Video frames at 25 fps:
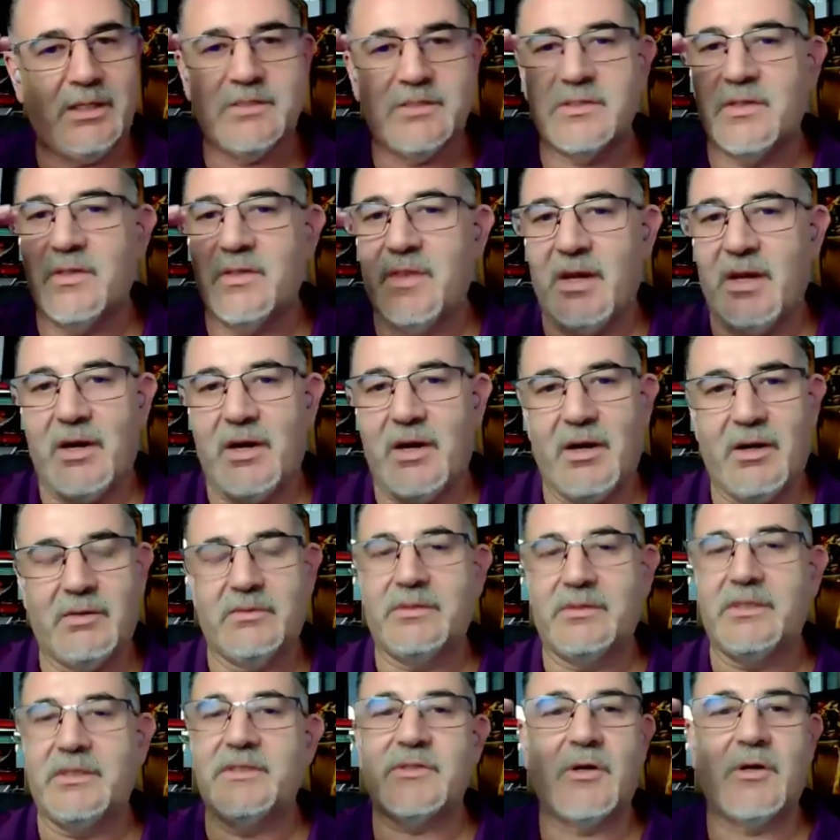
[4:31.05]
It's
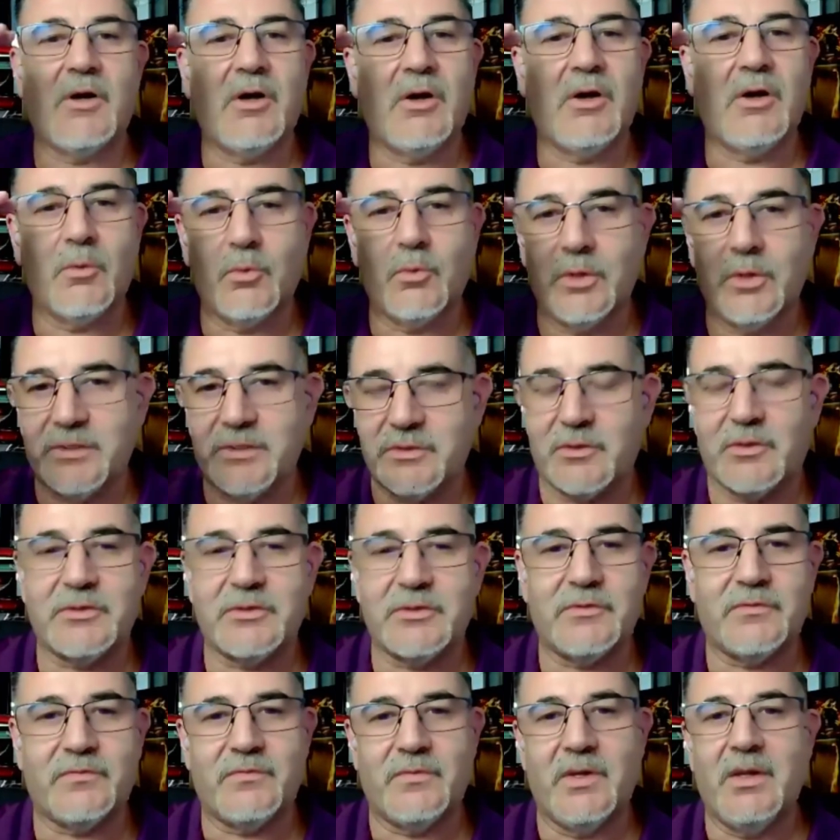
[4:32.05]
there. These are all
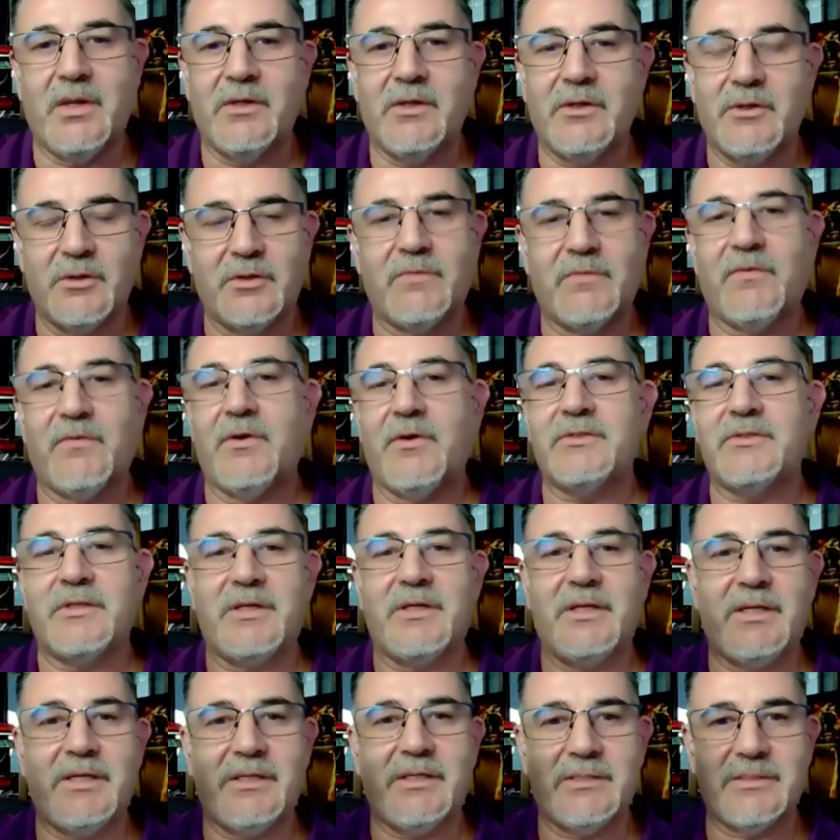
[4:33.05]
research
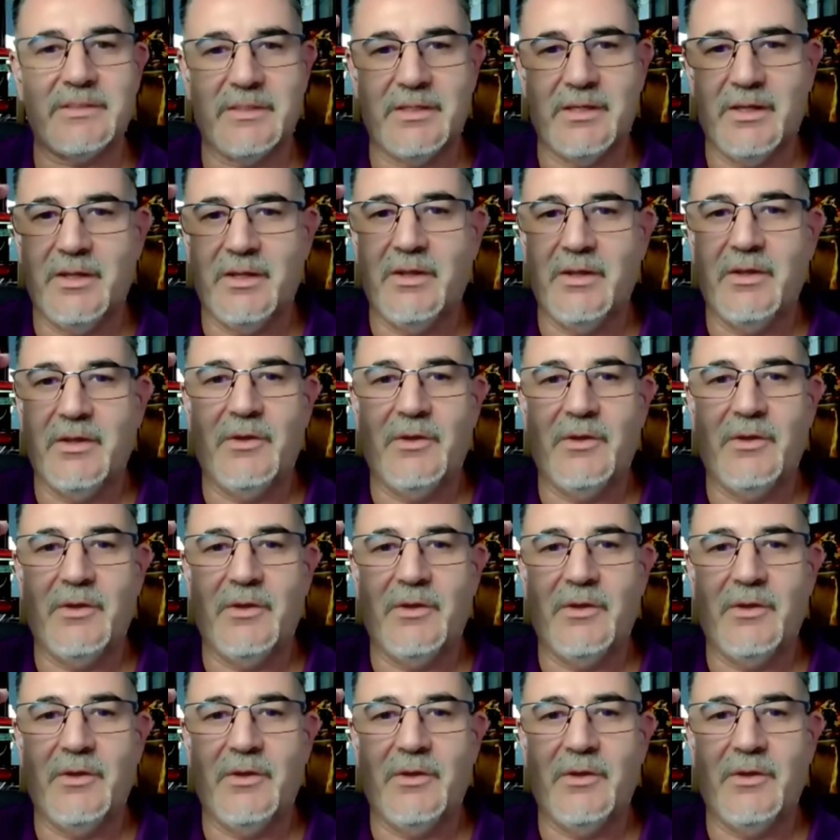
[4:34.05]
universities